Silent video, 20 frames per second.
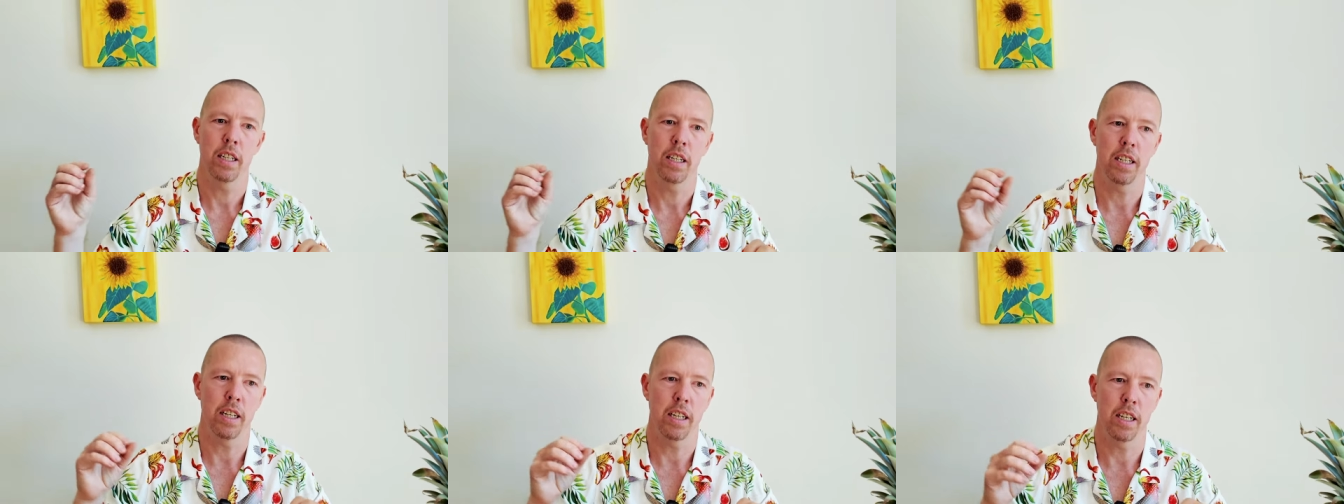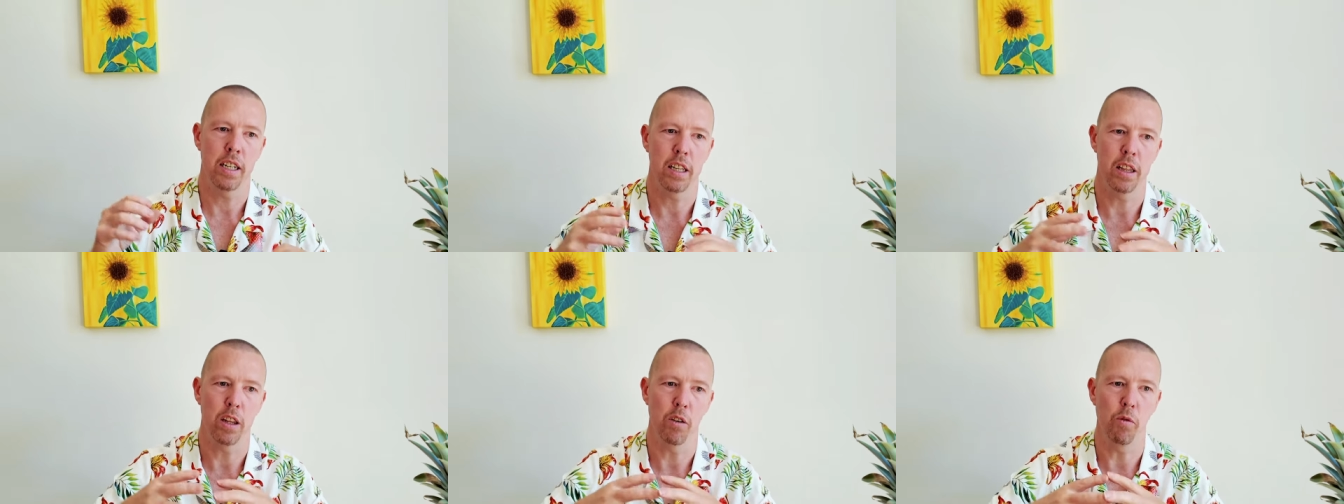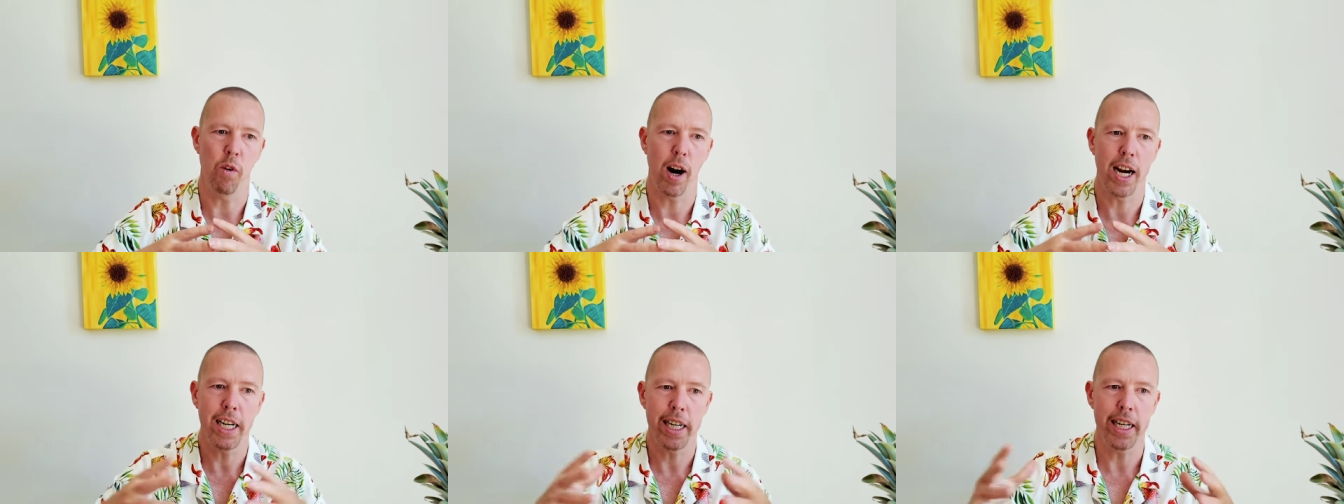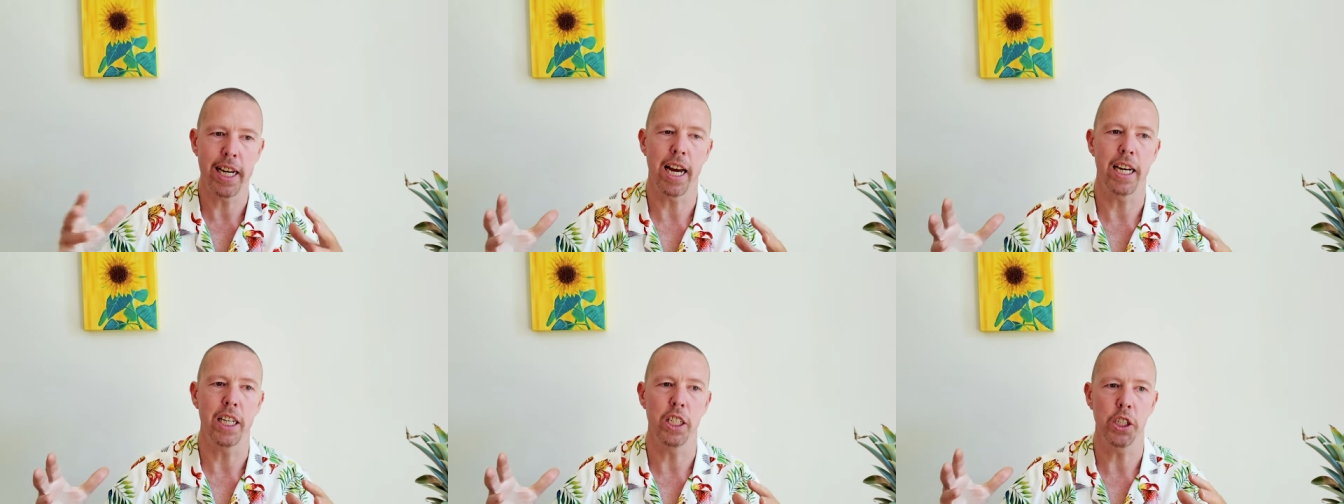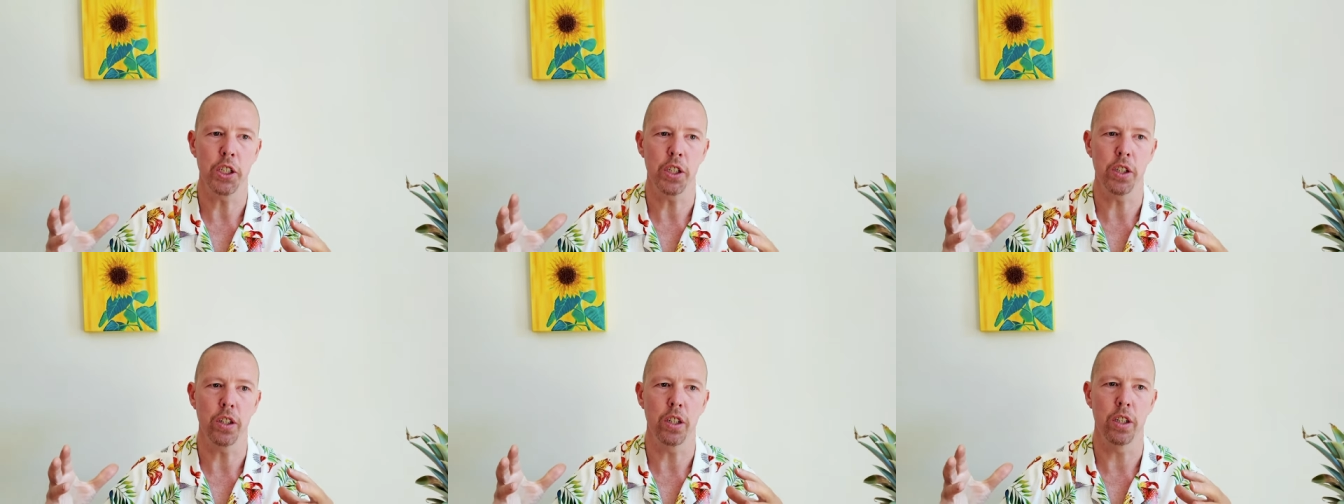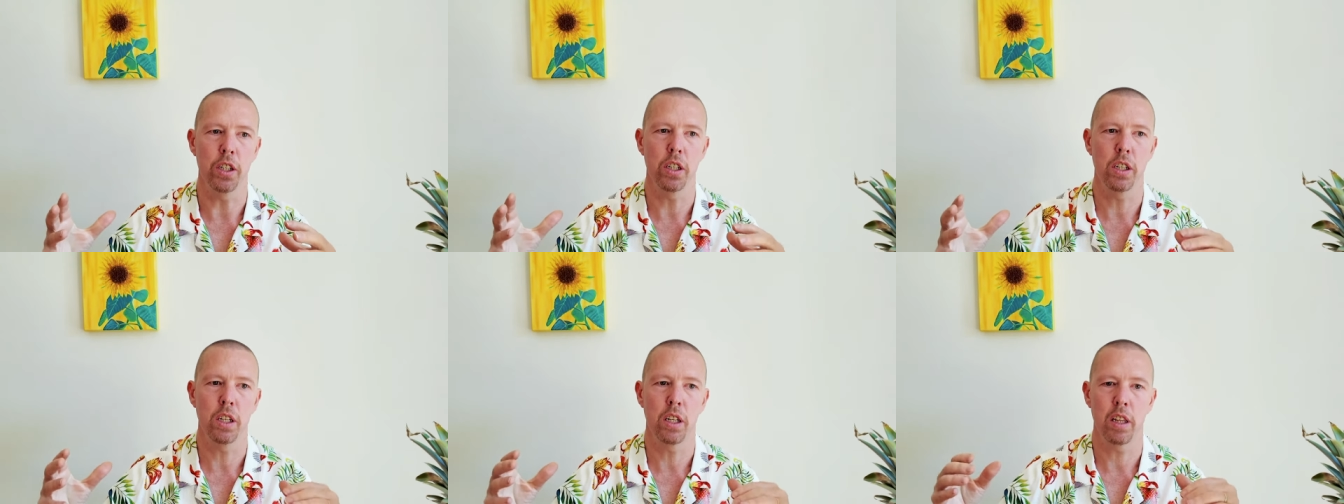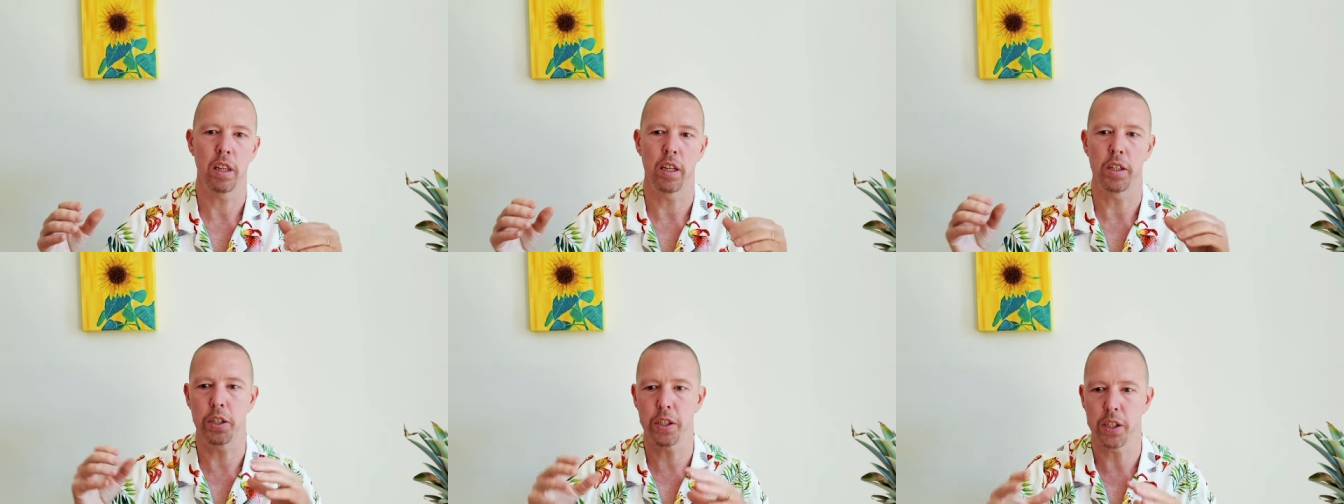Uh, the radiation,
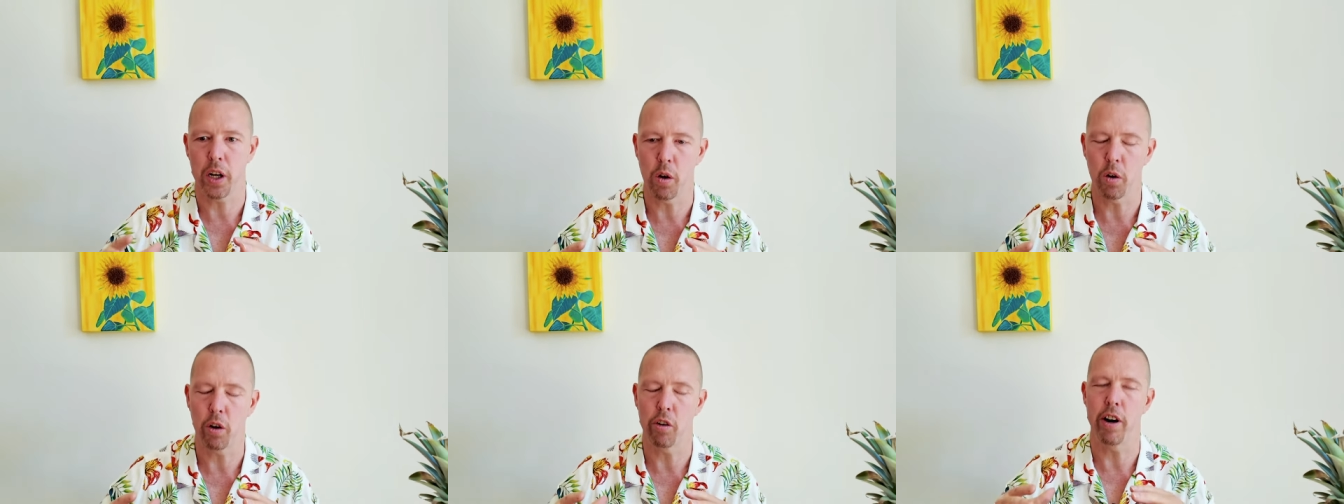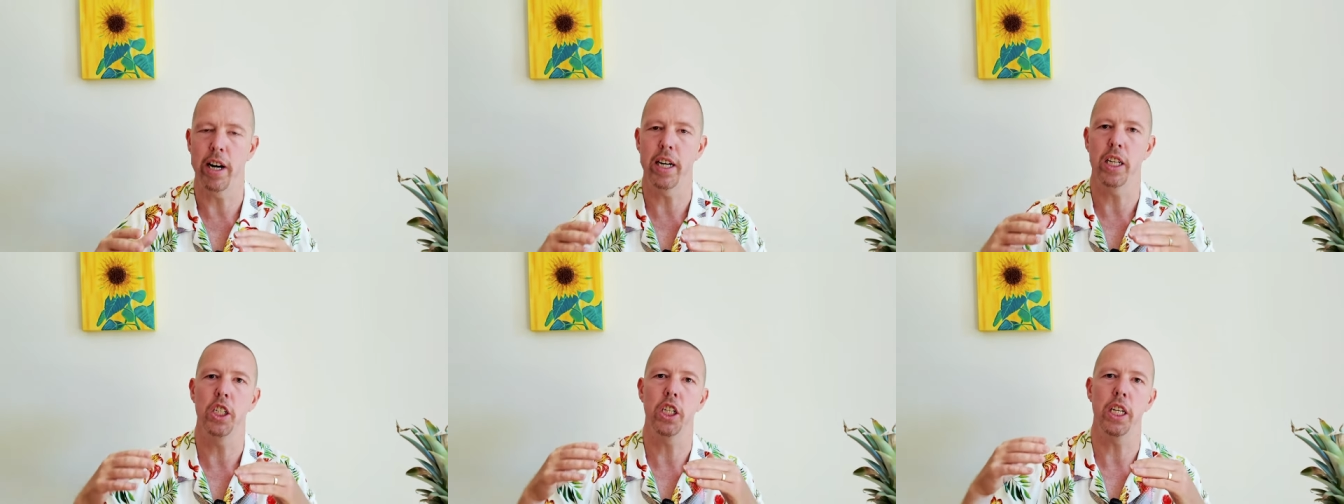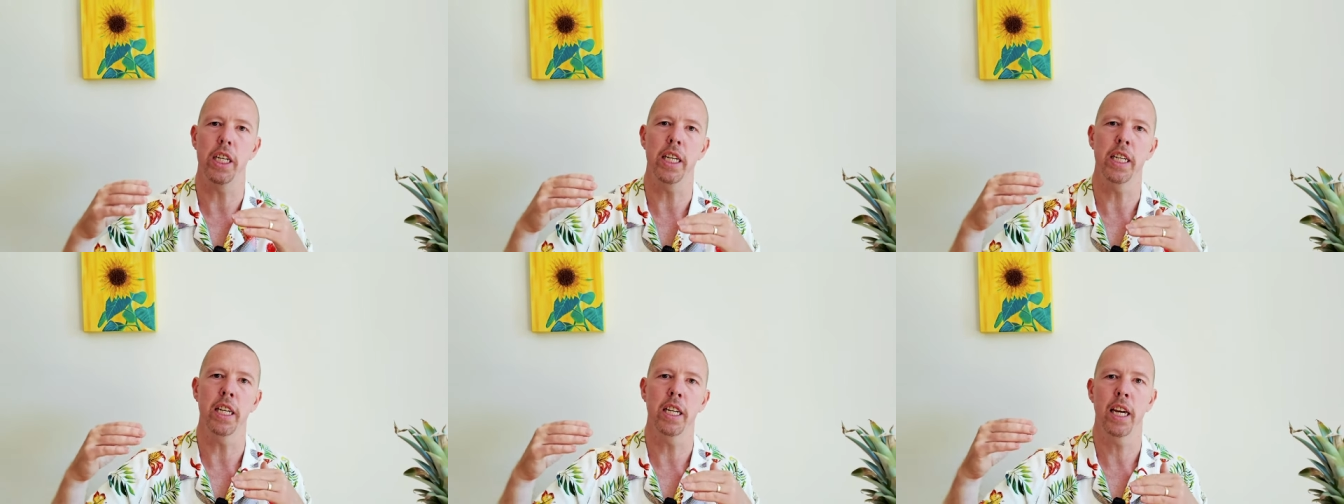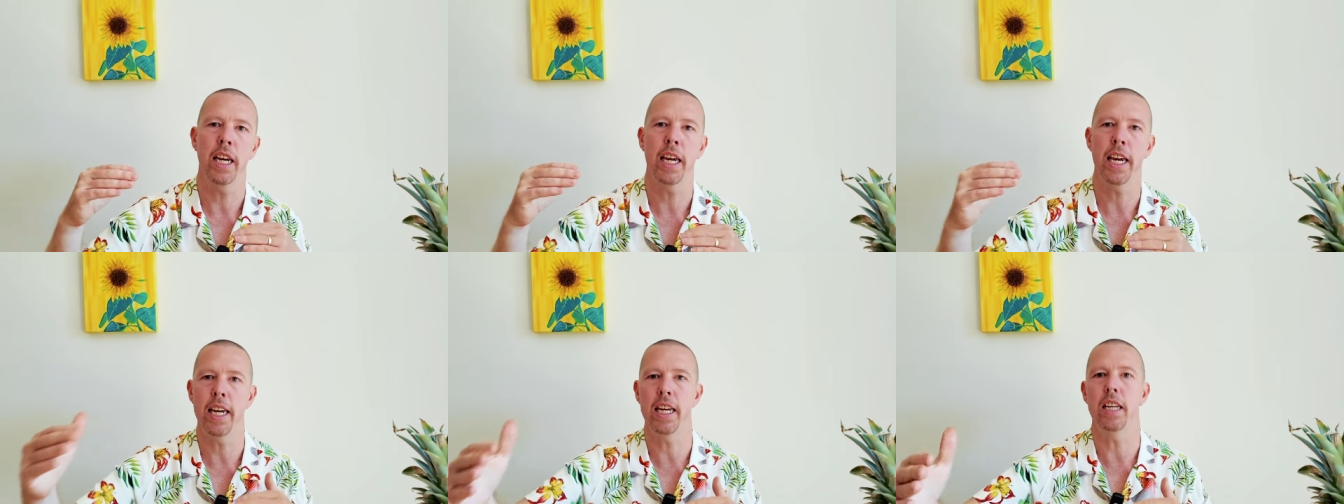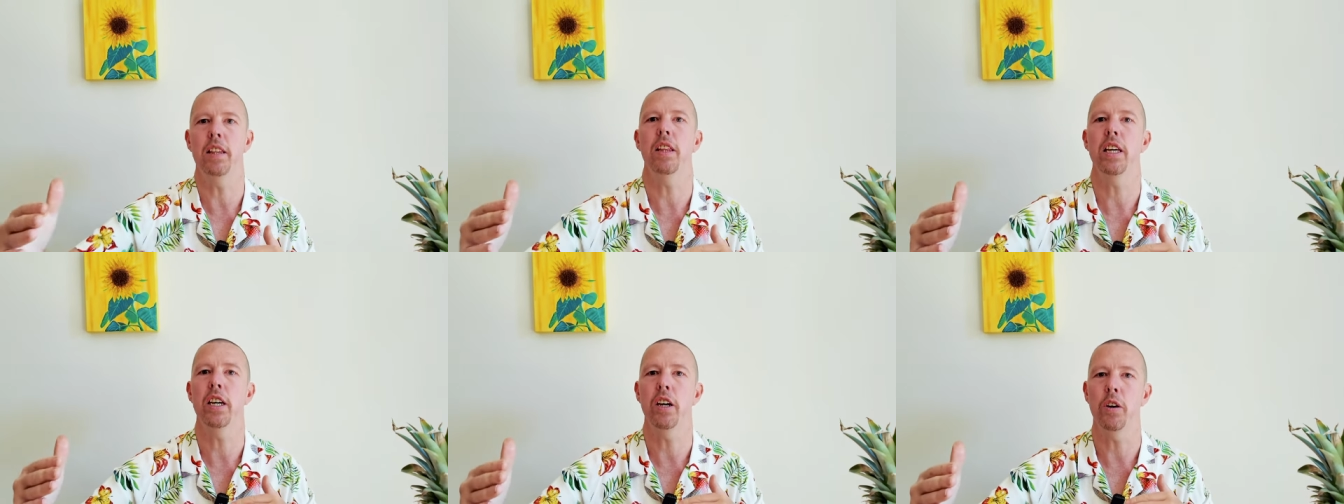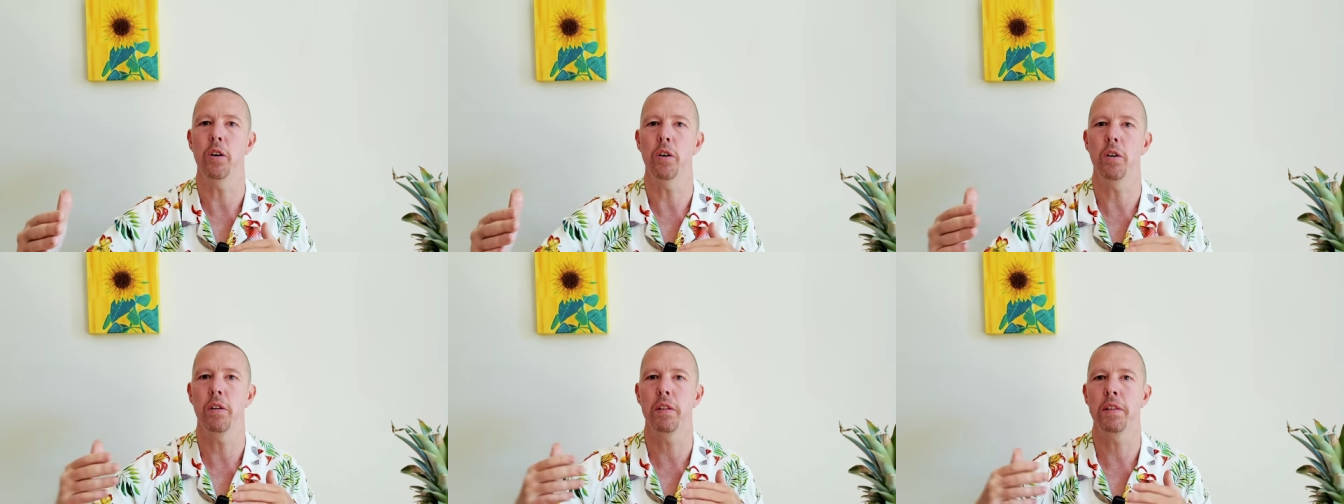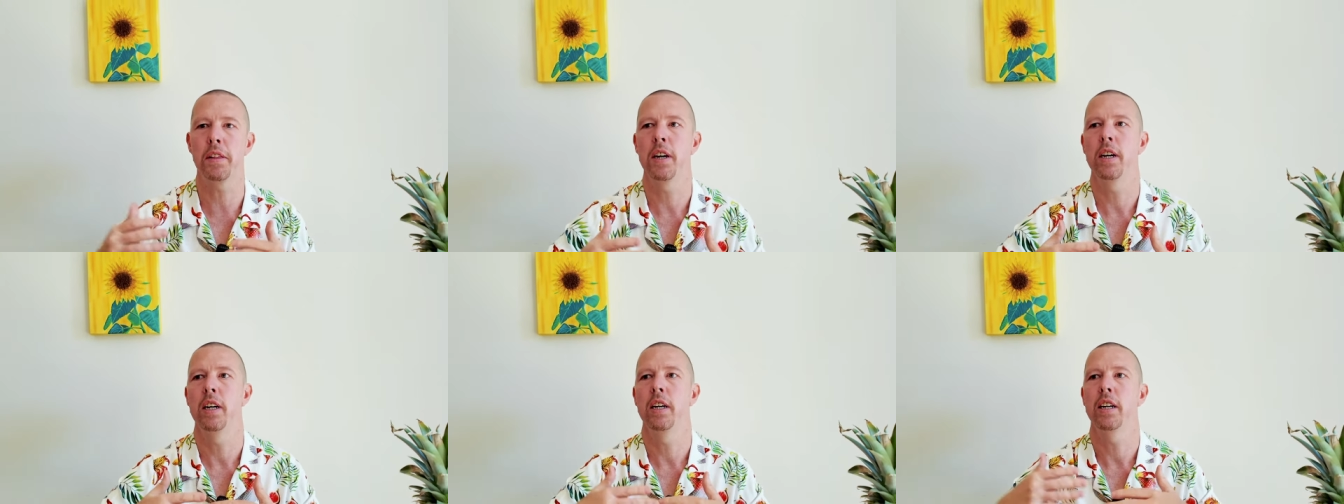the solar energy hit the
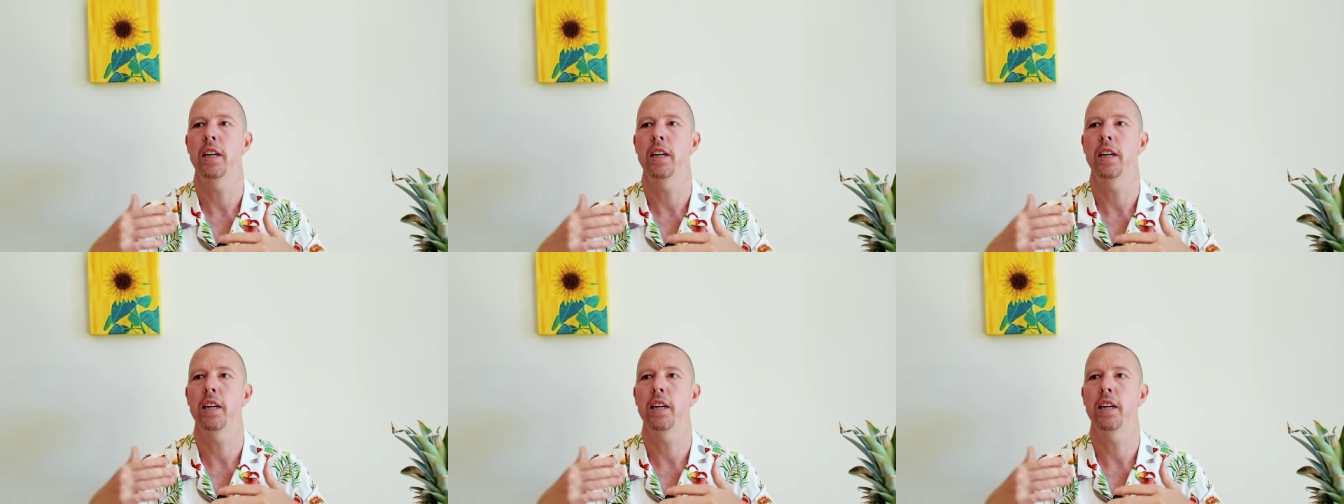Earth,